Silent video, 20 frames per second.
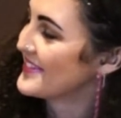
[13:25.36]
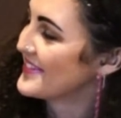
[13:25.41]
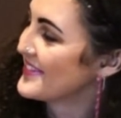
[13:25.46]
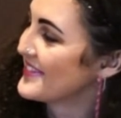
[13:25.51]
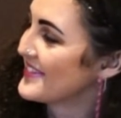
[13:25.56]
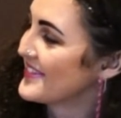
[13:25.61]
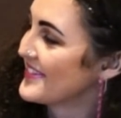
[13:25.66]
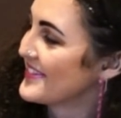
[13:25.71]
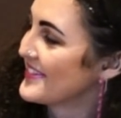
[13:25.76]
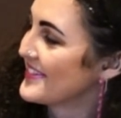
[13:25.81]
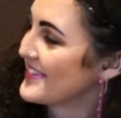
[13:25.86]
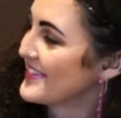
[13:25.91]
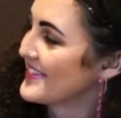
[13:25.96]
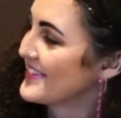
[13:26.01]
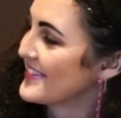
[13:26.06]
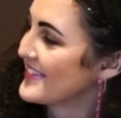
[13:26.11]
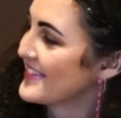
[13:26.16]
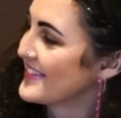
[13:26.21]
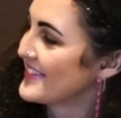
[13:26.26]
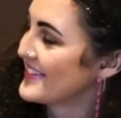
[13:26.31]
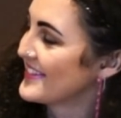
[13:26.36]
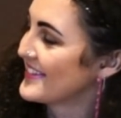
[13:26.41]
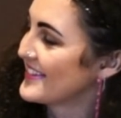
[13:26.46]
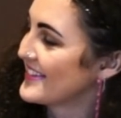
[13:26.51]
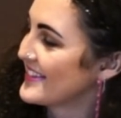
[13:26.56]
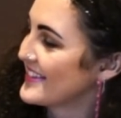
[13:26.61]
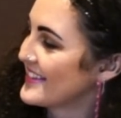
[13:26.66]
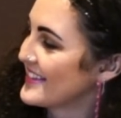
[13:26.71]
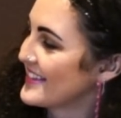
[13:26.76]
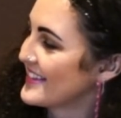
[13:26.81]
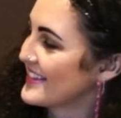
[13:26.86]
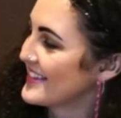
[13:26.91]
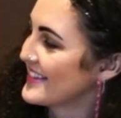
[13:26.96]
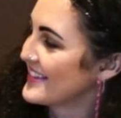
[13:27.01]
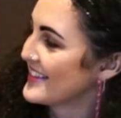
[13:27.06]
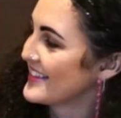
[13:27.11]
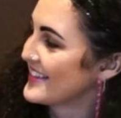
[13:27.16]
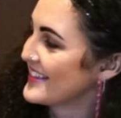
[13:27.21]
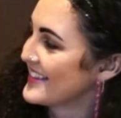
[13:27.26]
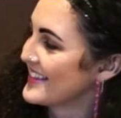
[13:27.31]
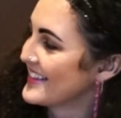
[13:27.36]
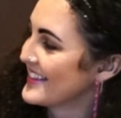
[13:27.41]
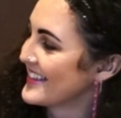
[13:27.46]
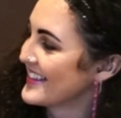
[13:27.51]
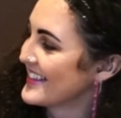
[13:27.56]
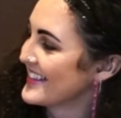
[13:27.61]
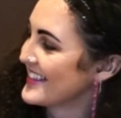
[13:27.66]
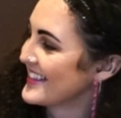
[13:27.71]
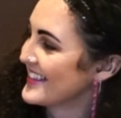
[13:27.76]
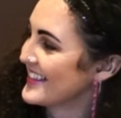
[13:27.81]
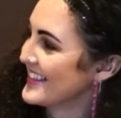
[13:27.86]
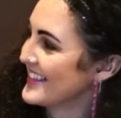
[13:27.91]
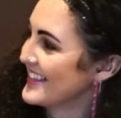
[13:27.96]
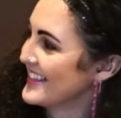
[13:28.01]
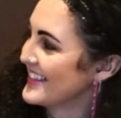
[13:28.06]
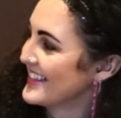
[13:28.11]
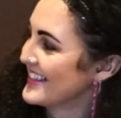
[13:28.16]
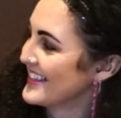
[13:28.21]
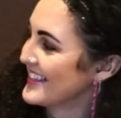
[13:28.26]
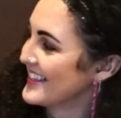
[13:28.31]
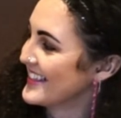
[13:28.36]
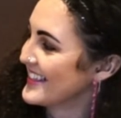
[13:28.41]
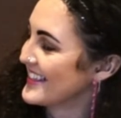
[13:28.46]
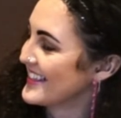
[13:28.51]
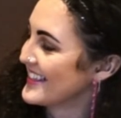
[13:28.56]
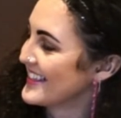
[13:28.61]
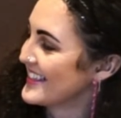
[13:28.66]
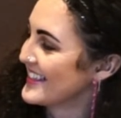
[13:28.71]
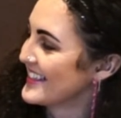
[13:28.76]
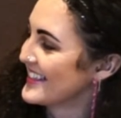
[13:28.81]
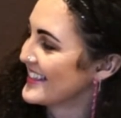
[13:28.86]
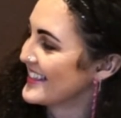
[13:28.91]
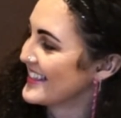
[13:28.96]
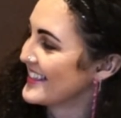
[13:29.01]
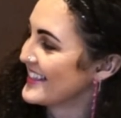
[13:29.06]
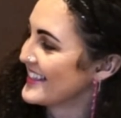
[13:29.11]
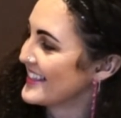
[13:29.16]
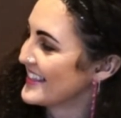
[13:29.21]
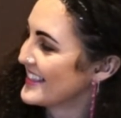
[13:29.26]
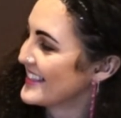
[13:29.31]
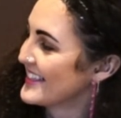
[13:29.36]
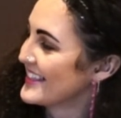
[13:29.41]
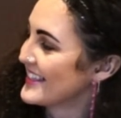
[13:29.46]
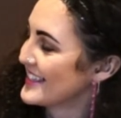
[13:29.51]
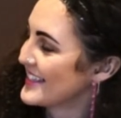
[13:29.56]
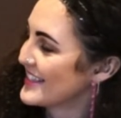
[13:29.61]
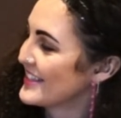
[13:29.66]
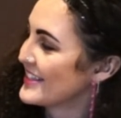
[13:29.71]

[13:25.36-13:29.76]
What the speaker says: (silent)